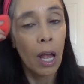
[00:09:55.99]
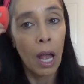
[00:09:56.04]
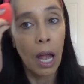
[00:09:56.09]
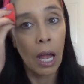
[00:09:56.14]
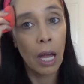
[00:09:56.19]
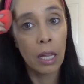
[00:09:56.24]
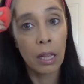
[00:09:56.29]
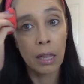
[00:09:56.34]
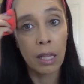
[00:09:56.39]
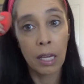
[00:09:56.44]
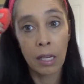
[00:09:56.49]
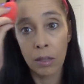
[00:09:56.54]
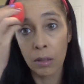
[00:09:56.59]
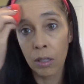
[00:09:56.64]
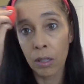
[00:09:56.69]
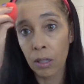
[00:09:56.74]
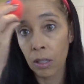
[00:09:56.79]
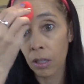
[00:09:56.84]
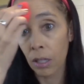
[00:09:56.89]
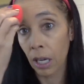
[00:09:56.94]
and they
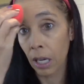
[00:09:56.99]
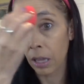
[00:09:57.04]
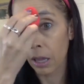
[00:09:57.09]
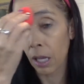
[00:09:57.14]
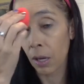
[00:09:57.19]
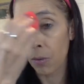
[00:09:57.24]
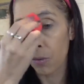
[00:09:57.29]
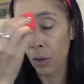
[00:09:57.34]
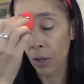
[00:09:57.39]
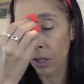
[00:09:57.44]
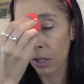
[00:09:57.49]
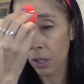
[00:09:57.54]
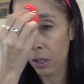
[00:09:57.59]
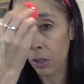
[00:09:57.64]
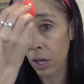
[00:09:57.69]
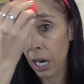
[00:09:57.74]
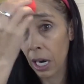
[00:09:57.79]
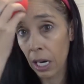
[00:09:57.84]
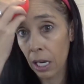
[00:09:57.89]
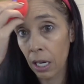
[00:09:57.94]
look like they work
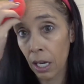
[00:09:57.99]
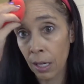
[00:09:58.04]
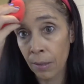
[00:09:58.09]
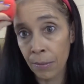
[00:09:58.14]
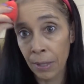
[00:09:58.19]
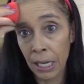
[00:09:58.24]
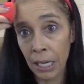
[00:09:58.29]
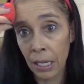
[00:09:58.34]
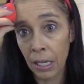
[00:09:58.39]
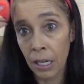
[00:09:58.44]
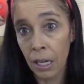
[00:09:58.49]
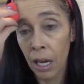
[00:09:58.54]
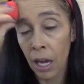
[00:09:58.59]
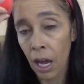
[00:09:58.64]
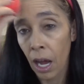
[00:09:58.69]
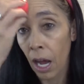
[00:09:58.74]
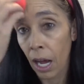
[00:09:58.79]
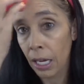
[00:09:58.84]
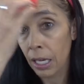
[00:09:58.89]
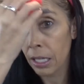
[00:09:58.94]
great. I mean,
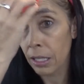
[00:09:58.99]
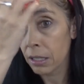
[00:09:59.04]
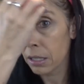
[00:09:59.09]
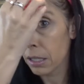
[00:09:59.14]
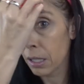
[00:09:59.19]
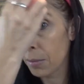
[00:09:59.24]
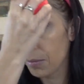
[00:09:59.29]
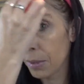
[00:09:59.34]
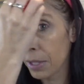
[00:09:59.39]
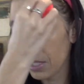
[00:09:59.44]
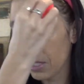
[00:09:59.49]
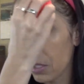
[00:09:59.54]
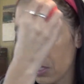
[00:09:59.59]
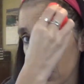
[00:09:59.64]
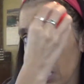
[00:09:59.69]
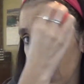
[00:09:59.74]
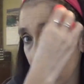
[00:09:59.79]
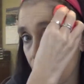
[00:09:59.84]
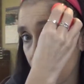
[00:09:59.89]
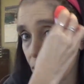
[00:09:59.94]
I guess some of the
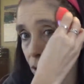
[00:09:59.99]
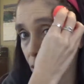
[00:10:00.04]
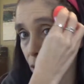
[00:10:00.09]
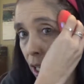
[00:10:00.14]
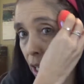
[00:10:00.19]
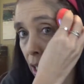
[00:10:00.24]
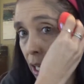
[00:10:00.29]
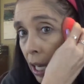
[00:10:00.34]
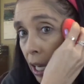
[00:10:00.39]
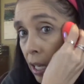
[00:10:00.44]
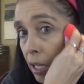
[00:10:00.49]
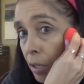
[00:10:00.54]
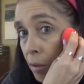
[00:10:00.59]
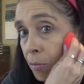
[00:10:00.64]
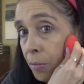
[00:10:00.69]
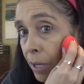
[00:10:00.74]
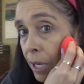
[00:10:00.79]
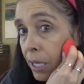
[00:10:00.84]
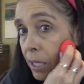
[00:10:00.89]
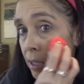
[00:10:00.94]
shadows are like hit
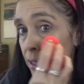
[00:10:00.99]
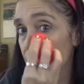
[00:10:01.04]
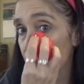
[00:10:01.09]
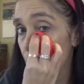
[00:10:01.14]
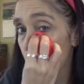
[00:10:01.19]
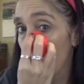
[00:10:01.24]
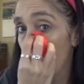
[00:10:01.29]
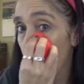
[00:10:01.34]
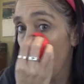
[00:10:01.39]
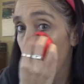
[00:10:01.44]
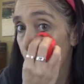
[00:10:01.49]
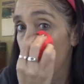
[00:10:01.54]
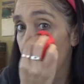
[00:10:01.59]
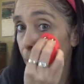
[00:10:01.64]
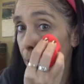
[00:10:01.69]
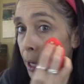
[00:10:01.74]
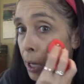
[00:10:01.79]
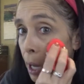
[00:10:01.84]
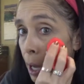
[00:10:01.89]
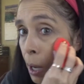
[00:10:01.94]
and miss,
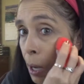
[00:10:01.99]
but